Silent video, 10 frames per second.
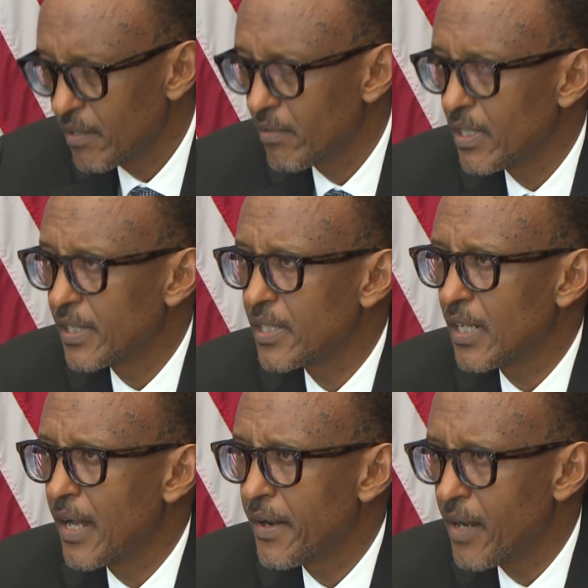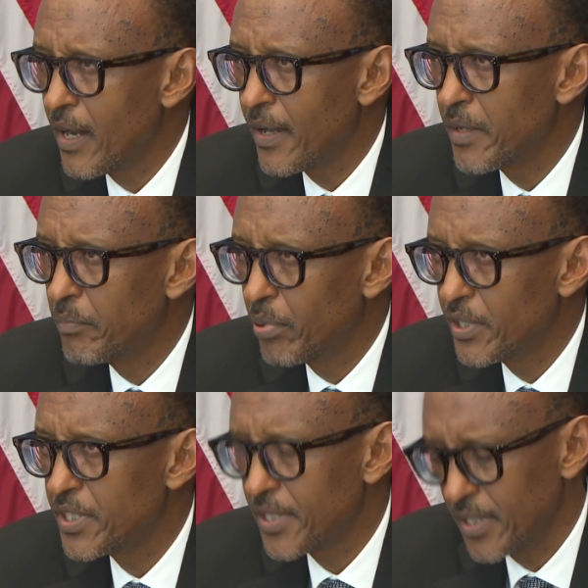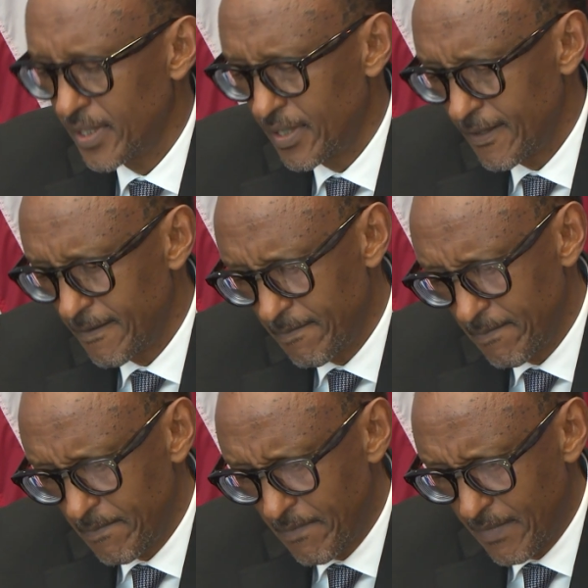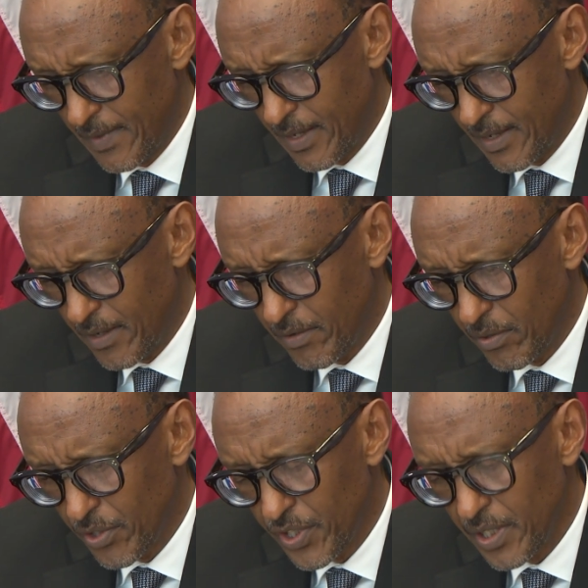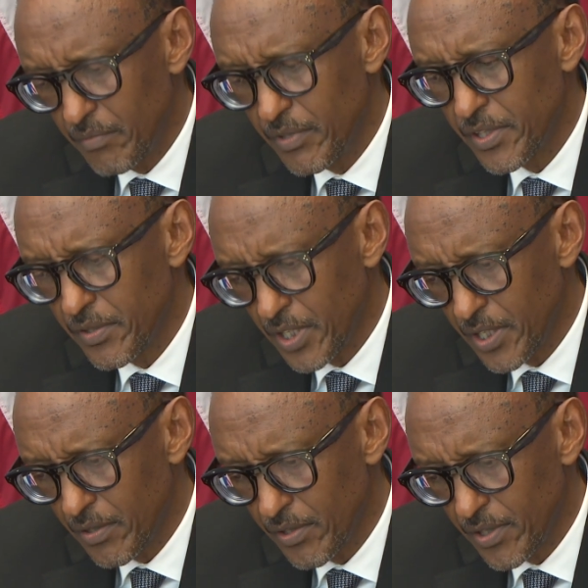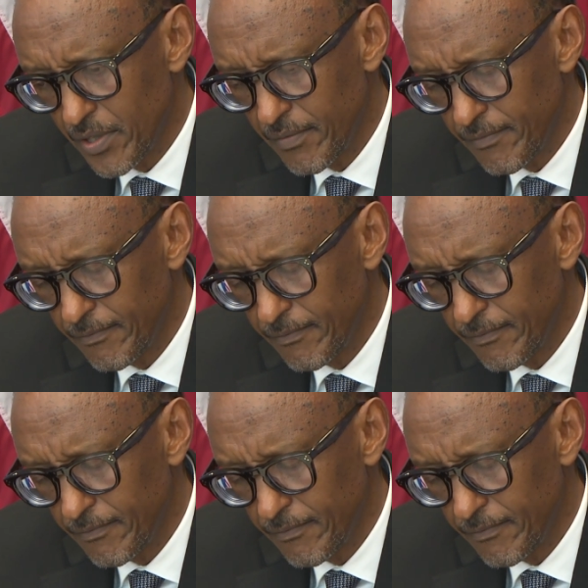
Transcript: that underlie policy across administrations.